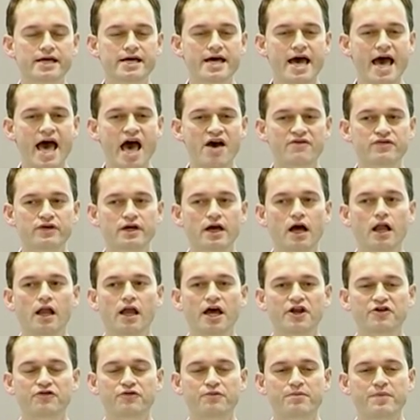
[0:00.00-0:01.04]
having a
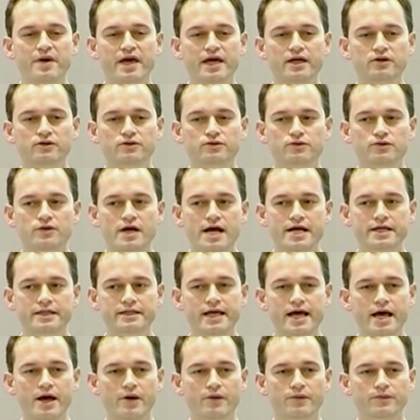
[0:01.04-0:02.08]
lot of pain right
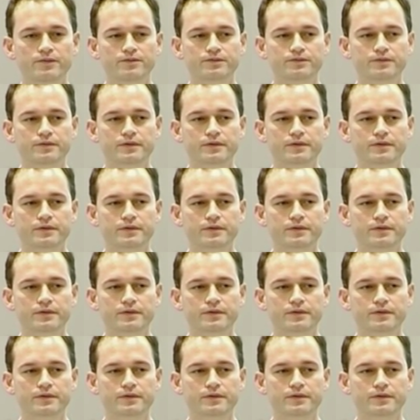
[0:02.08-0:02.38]
now.